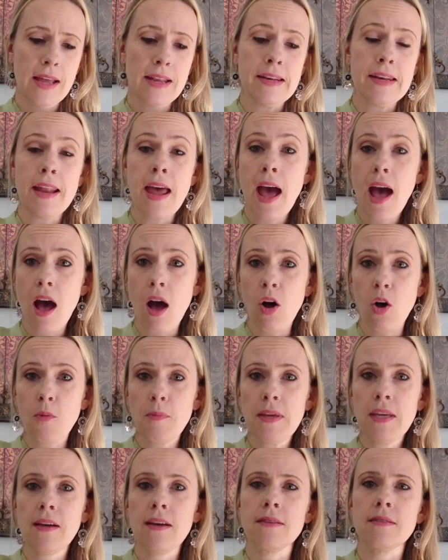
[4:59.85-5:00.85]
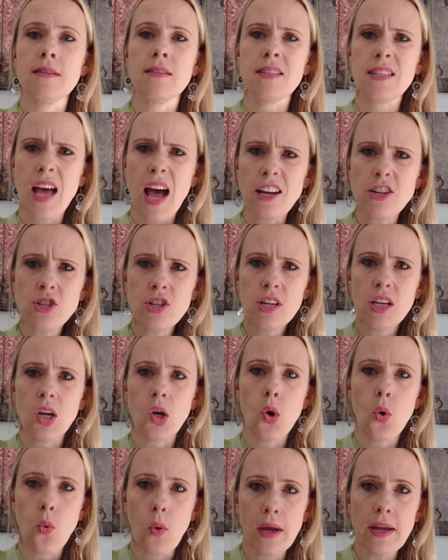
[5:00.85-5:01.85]
now, because it's actually
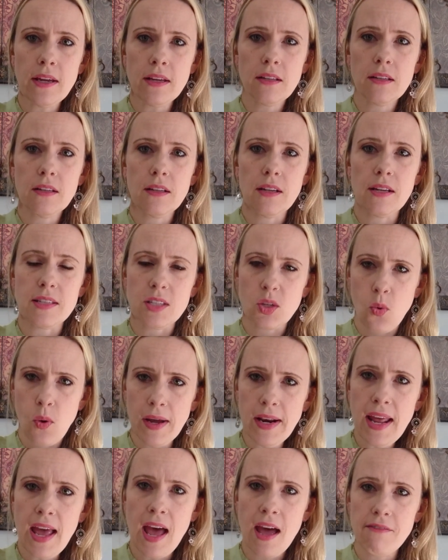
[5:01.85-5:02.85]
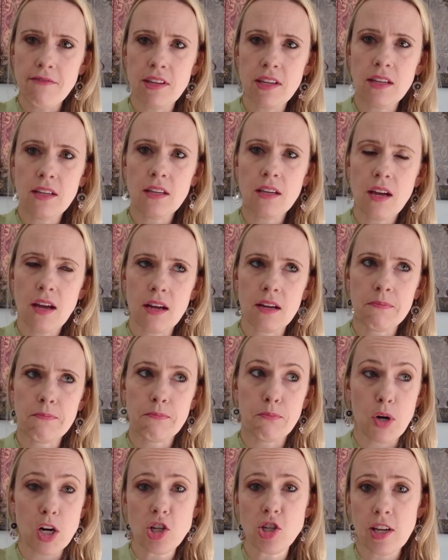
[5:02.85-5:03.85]
quite a heavy
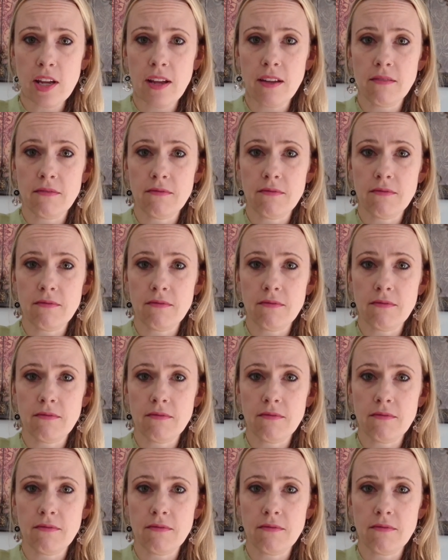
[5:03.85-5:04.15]
brushing